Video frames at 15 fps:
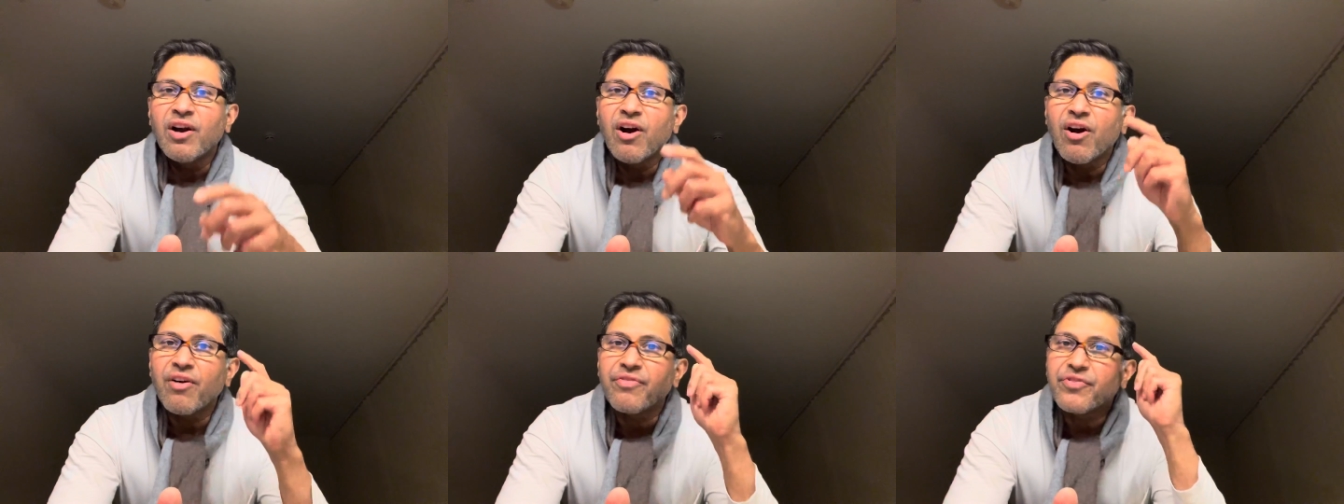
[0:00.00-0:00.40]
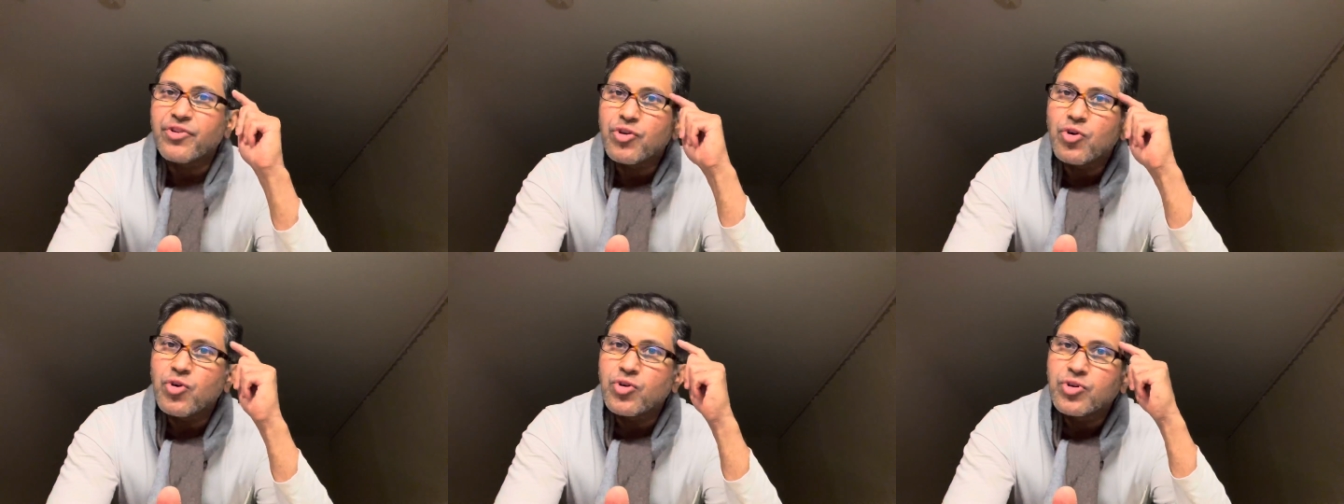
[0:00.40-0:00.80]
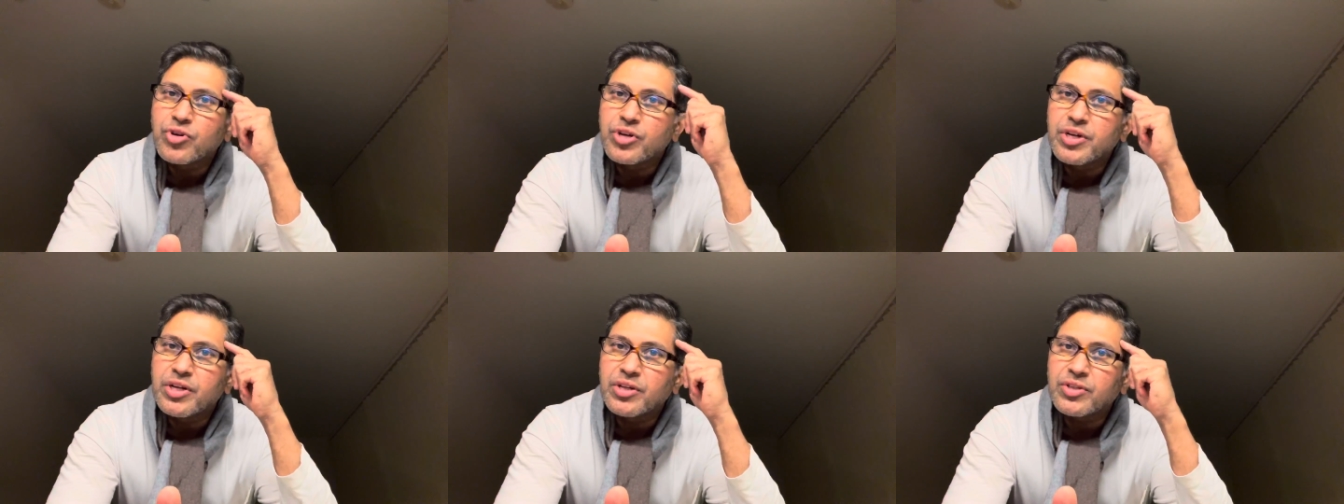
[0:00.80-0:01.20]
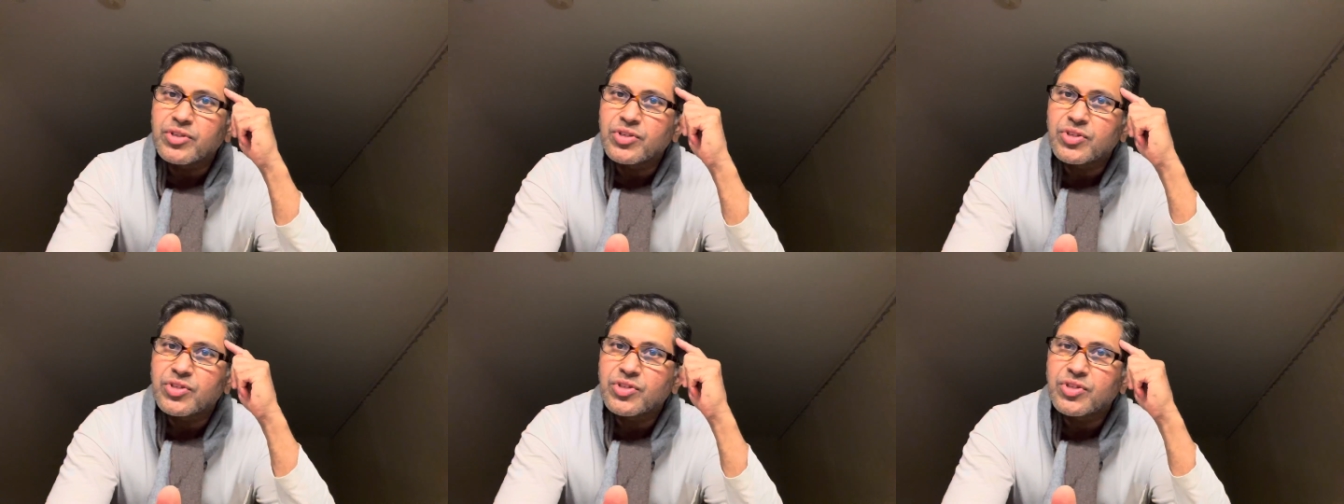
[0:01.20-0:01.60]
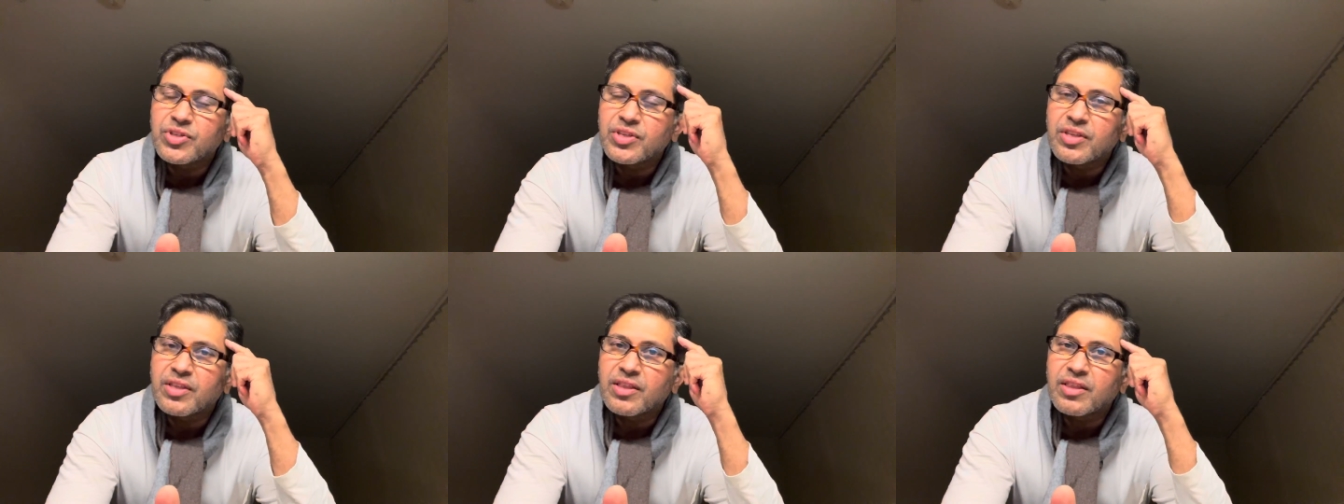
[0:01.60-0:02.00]
of your goodness
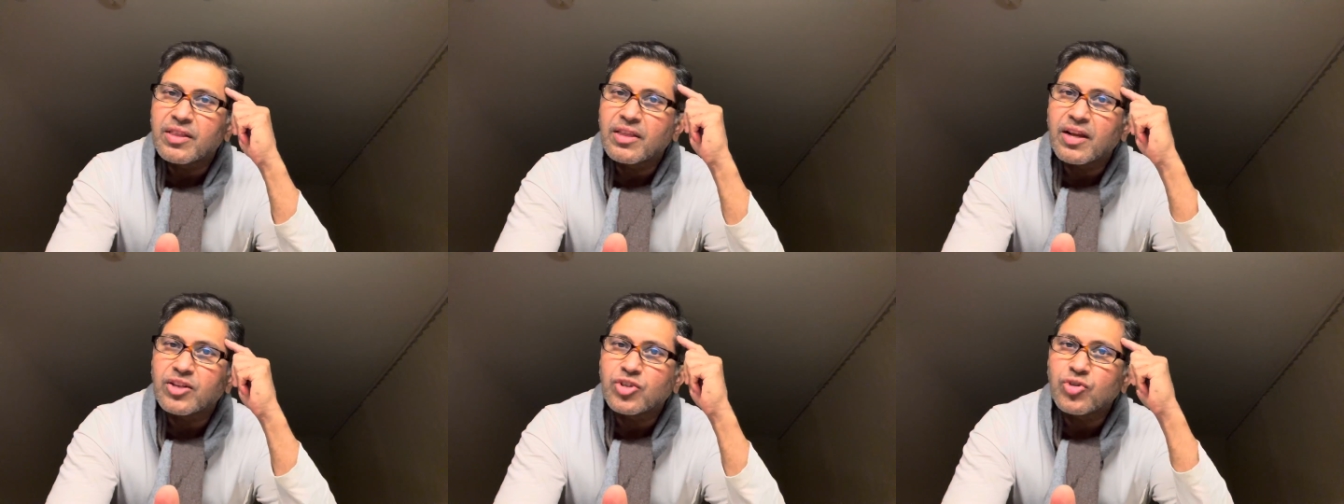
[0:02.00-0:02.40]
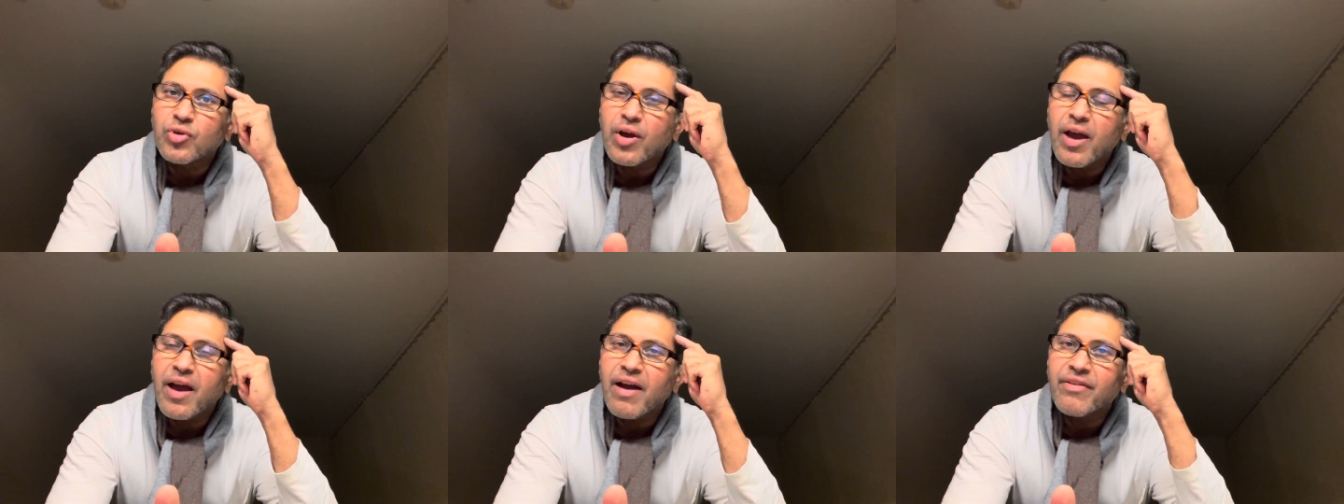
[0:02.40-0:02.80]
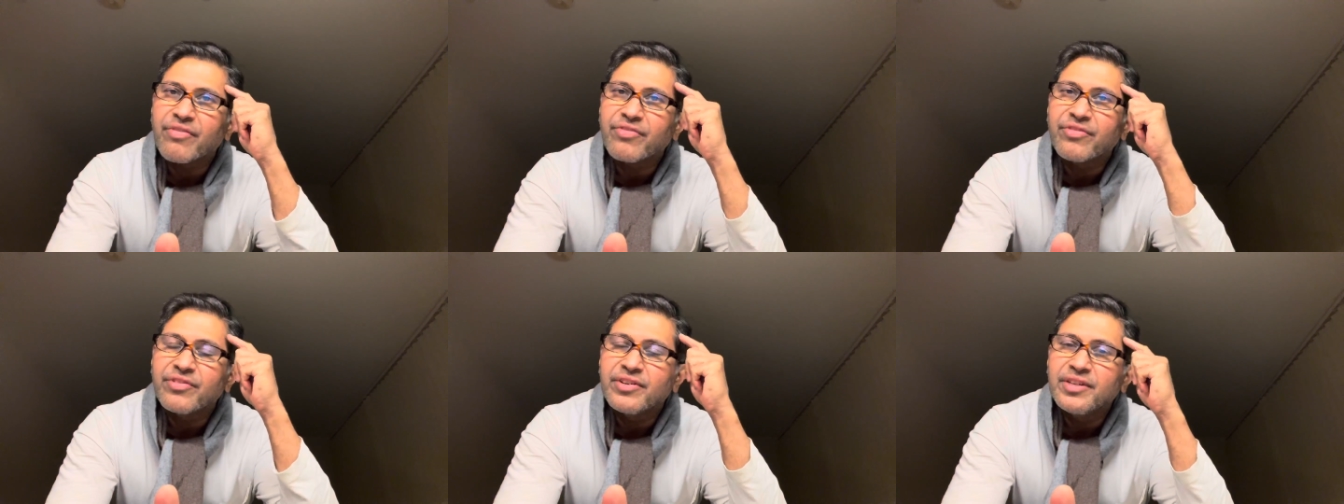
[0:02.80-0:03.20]
that you have